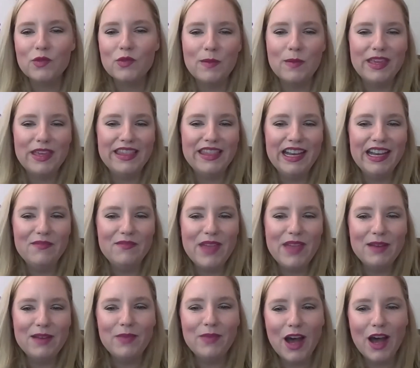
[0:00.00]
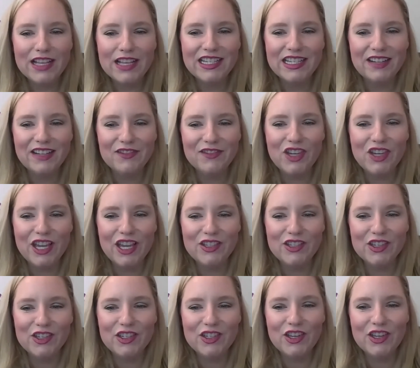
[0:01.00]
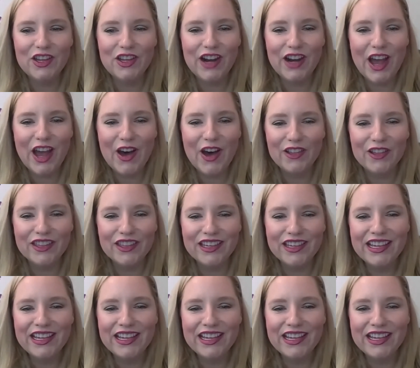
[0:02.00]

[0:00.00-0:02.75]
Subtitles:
women that have made positive changes to their health.